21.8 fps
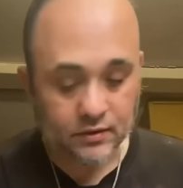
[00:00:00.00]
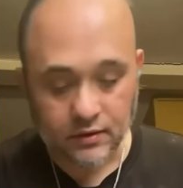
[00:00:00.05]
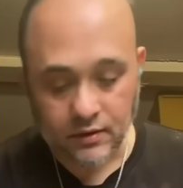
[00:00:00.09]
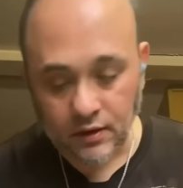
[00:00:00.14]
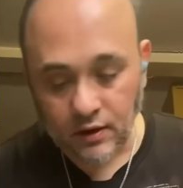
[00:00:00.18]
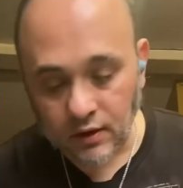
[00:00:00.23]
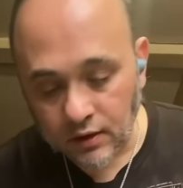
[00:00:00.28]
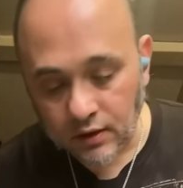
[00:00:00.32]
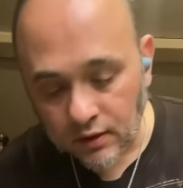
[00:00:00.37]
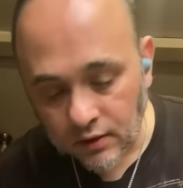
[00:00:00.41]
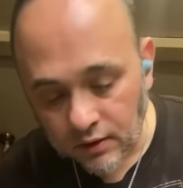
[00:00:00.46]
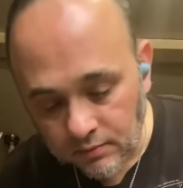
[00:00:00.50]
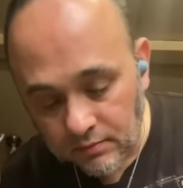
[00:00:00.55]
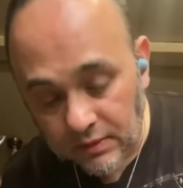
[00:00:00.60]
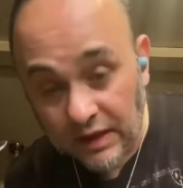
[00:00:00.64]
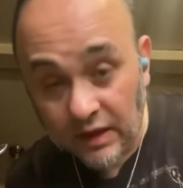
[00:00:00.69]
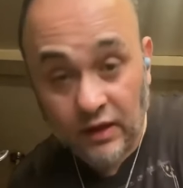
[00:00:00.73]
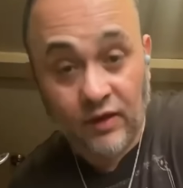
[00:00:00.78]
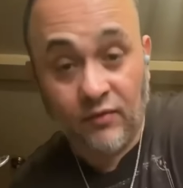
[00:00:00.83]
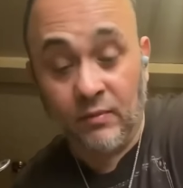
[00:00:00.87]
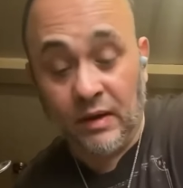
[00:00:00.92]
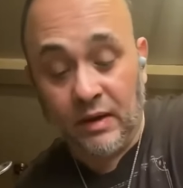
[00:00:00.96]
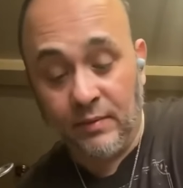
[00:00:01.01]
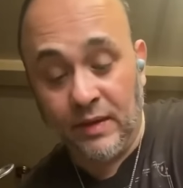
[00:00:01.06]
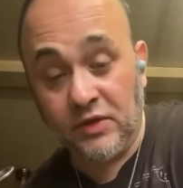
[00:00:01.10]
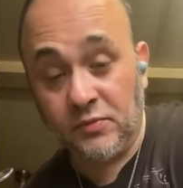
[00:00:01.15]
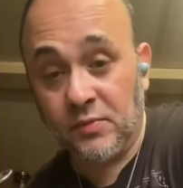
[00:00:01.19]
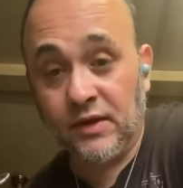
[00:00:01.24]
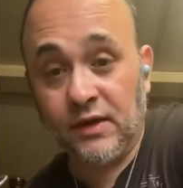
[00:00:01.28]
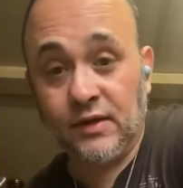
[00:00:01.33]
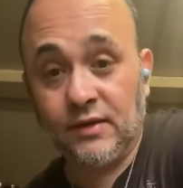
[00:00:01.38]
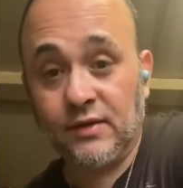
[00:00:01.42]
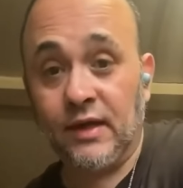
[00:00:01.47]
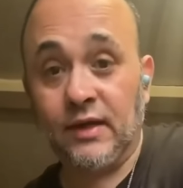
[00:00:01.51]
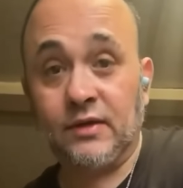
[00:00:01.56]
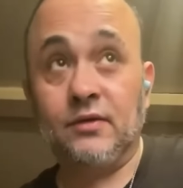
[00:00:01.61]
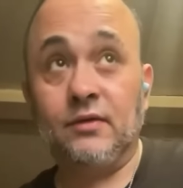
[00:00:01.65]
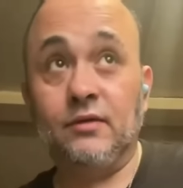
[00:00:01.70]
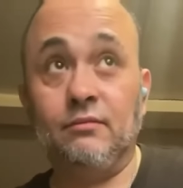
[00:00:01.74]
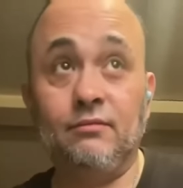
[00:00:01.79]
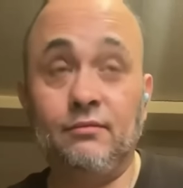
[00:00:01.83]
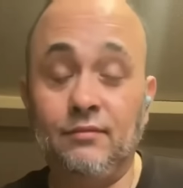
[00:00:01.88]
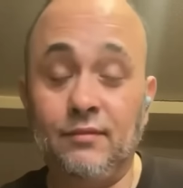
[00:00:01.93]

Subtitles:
I love my mashed potatoes. Actually,